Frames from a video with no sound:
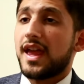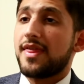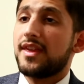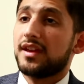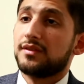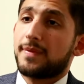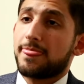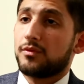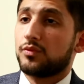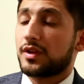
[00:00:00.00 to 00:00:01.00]
And then
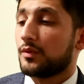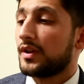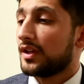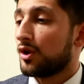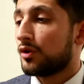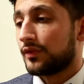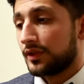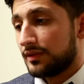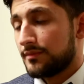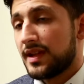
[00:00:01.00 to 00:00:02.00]
when I went over
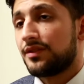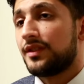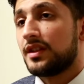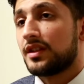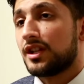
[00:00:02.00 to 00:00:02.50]
and made the